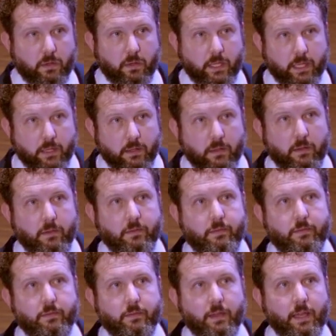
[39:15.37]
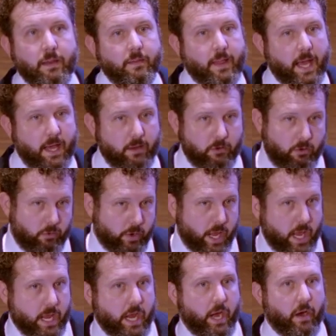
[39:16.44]
is in that
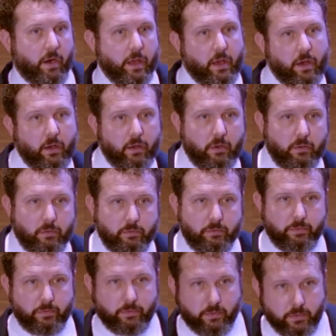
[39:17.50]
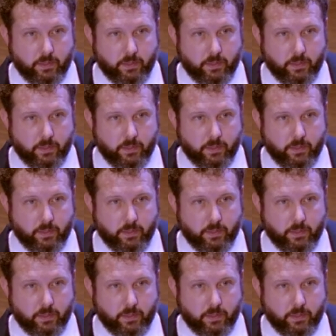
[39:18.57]
gray area of